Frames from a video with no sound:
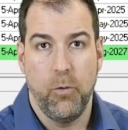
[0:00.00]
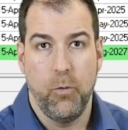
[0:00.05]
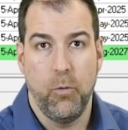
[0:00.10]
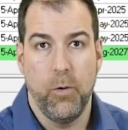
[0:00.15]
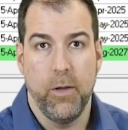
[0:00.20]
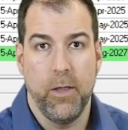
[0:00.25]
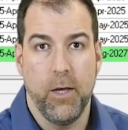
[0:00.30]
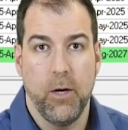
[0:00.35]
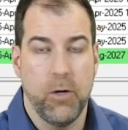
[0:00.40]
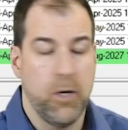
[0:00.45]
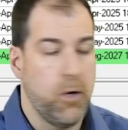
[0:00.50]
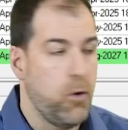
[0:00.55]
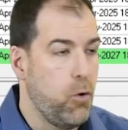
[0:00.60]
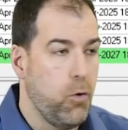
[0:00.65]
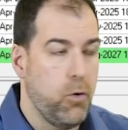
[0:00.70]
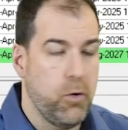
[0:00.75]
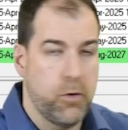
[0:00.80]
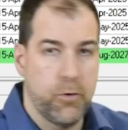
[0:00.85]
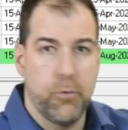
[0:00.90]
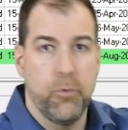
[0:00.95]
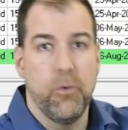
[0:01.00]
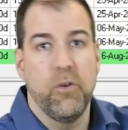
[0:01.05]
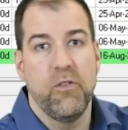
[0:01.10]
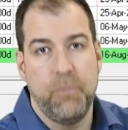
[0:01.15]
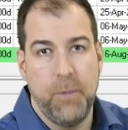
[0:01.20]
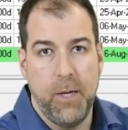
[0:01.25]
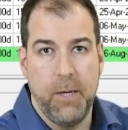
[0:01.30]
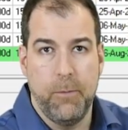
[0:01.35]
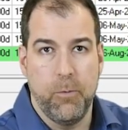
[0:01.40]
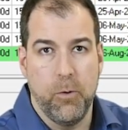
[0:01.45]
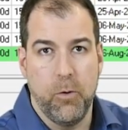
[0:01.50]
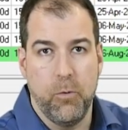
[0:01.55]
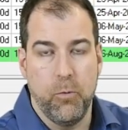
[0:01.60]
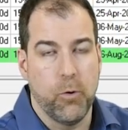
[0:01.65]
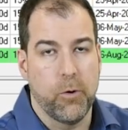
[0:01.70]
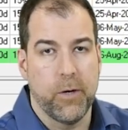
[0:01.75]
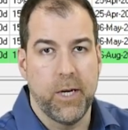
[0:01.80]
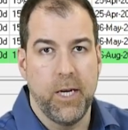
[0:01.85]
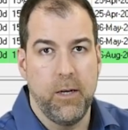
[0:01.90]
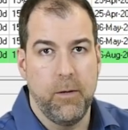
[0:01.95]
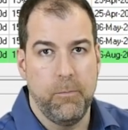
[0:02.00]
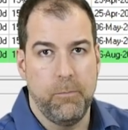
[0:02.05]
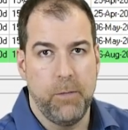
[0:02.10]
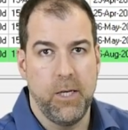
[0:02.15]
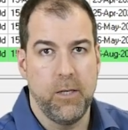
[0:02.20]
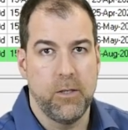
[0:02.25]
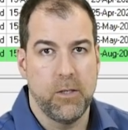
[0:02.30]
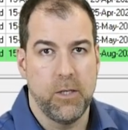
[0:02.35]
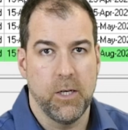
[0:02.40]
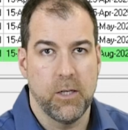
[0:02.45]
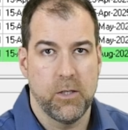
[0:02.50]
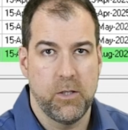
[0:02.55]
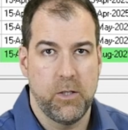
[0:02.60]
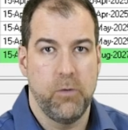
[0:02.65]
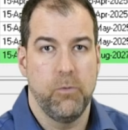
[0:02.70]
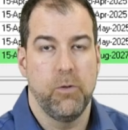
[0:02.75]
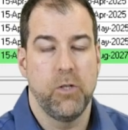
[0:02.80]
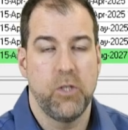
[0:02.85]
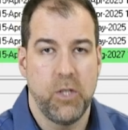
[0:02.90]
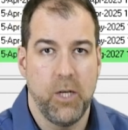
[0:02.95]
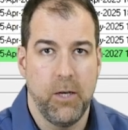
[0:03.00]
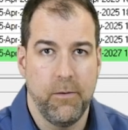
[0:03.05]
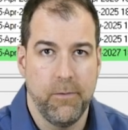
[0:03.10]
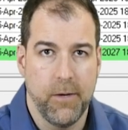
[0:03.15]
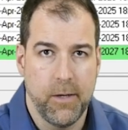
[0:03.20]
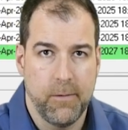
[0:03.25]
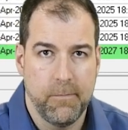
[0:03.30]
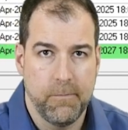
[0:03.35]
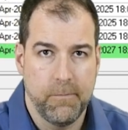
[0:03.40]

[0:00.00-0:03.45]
without a whole crew of people working in P6 to achieve it.